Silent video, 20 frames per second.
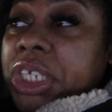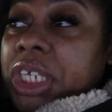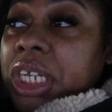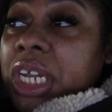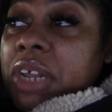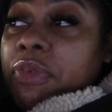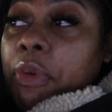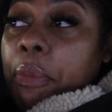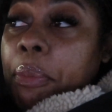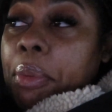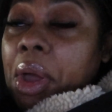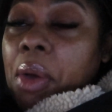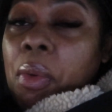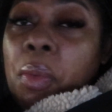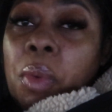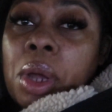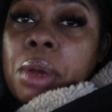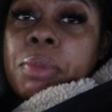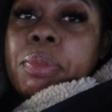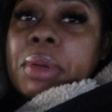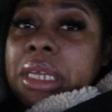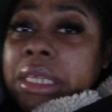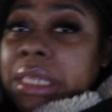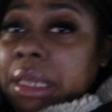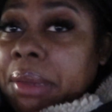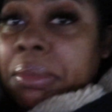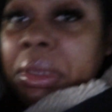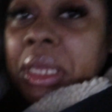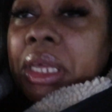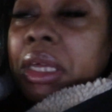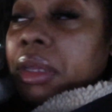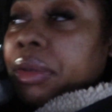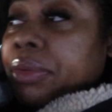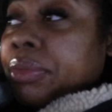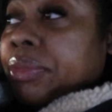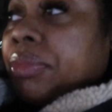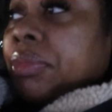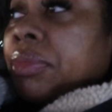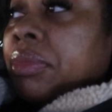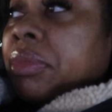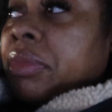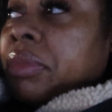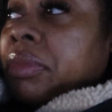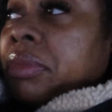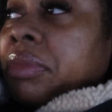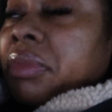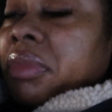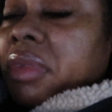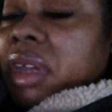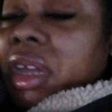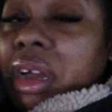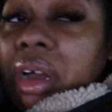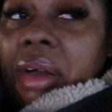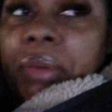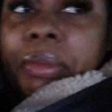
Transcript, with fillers: She never buy one piece of meat. It's so annoying.